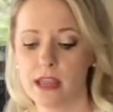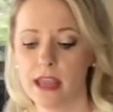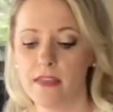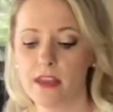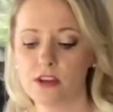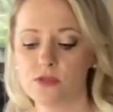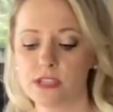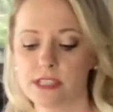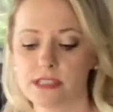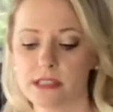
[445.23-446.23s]
And then you
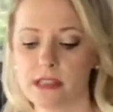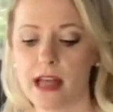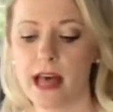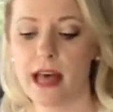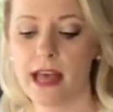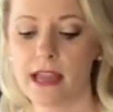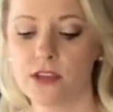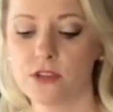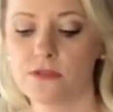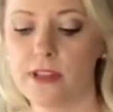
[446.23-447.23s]
just slide
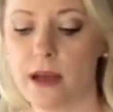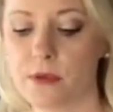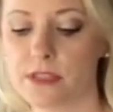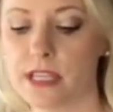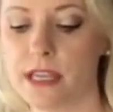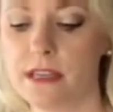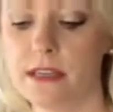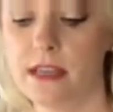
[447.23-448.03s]
your flowers in,